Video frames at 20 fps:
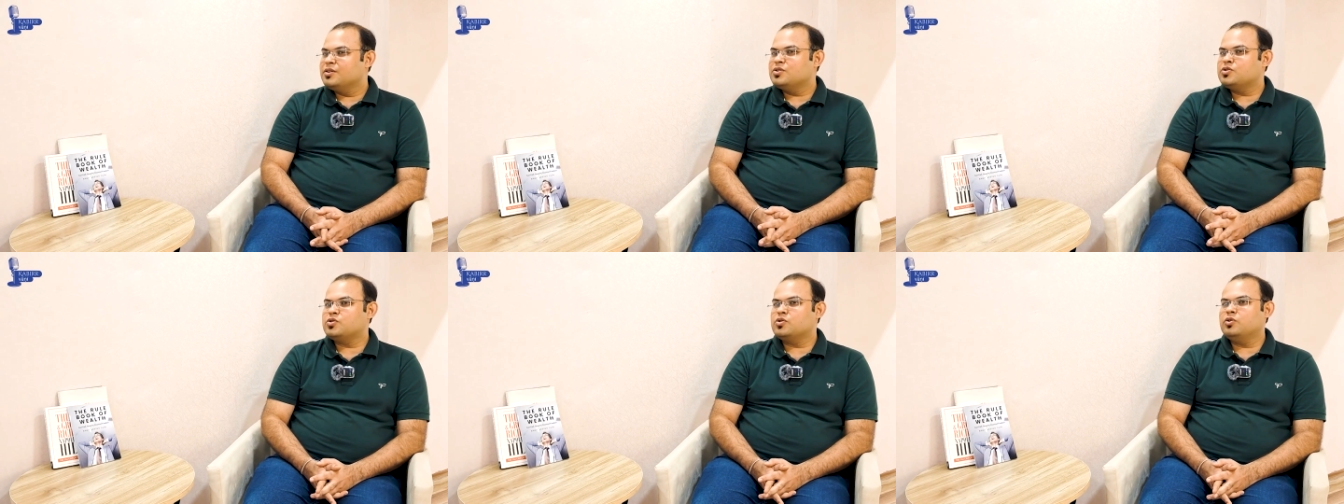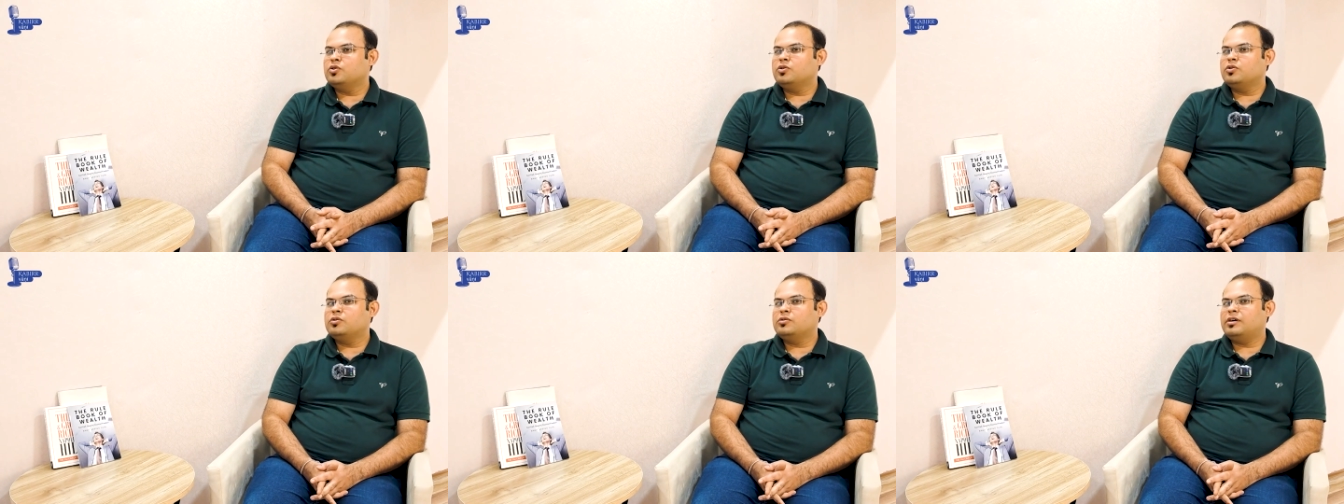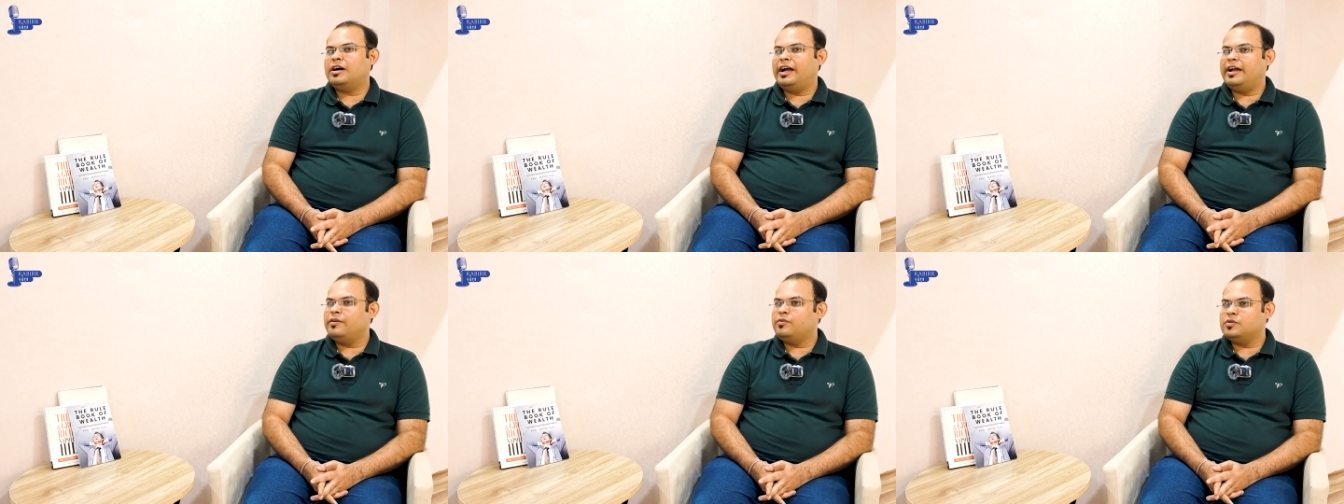So
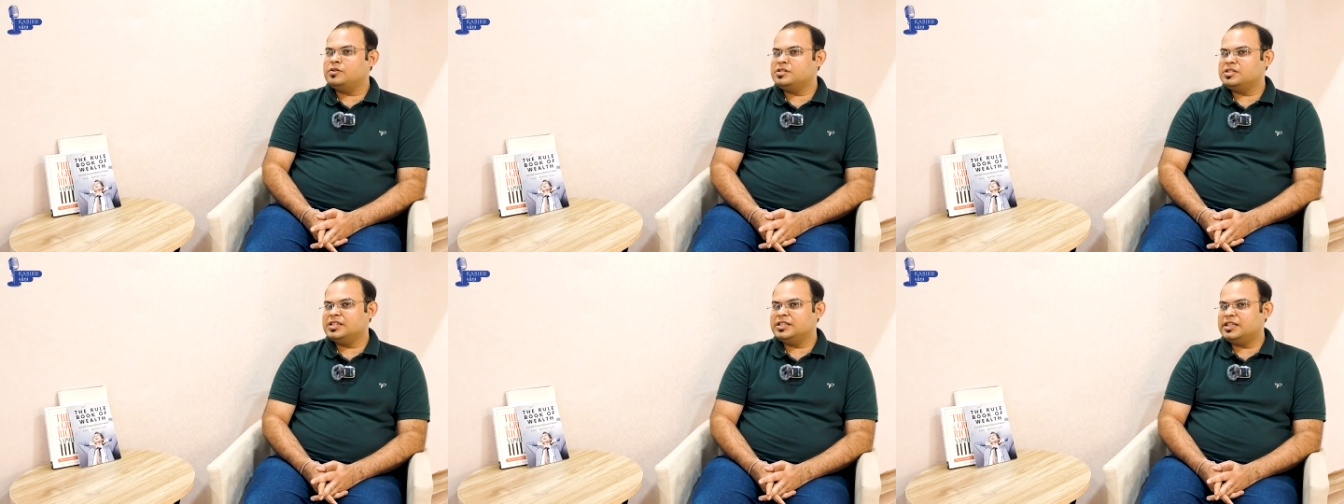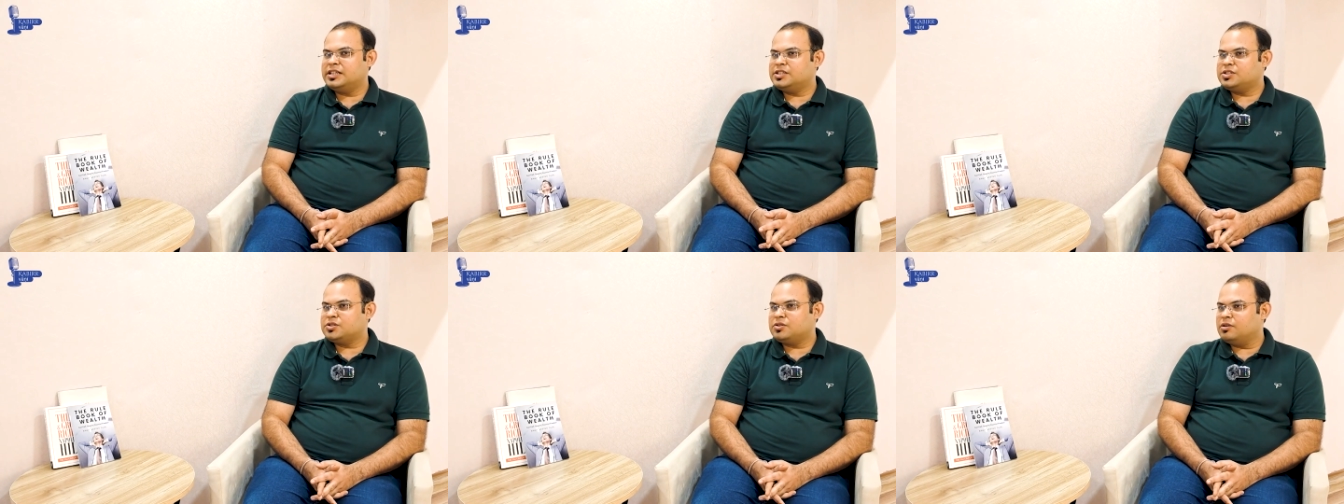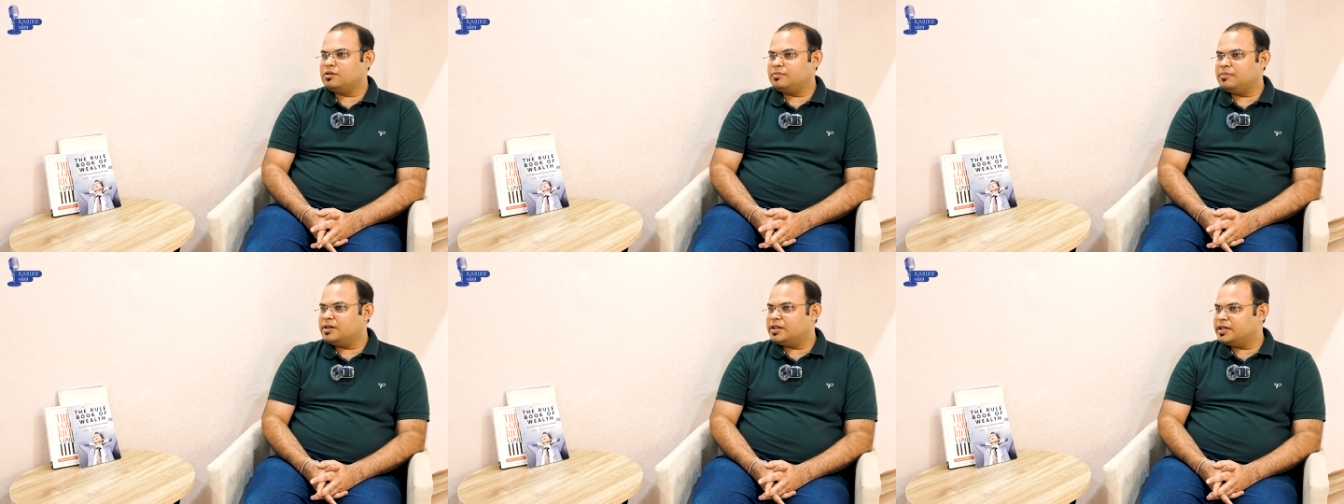I won't say that
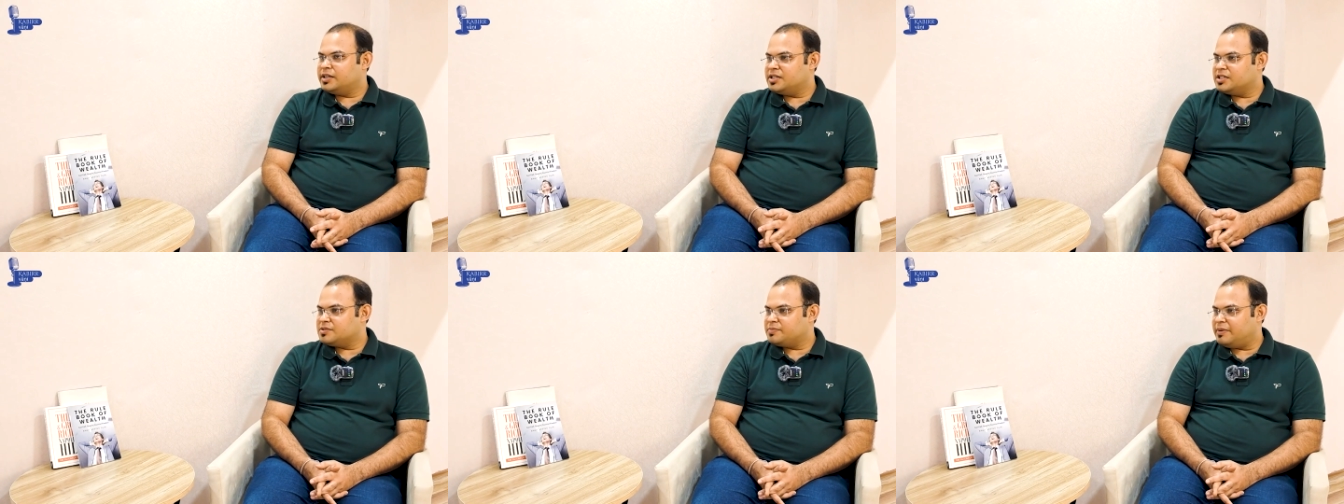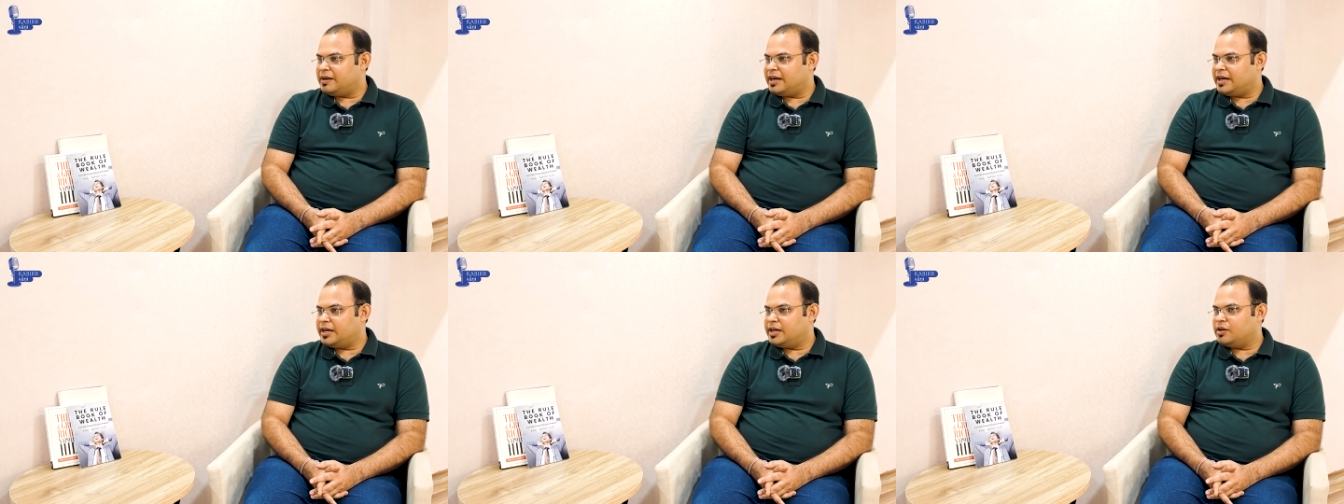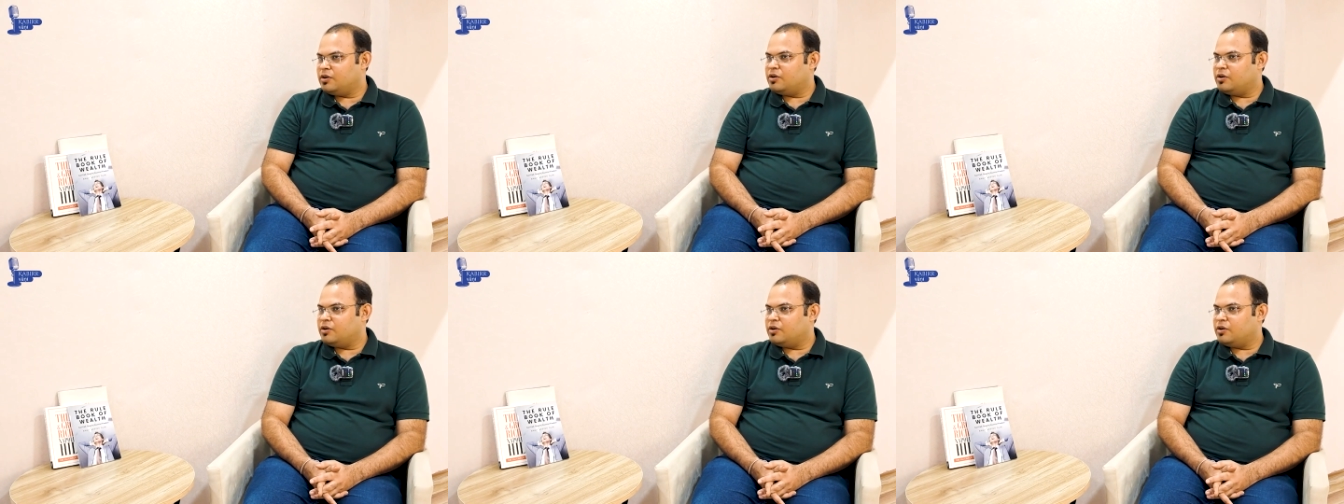stock market is bad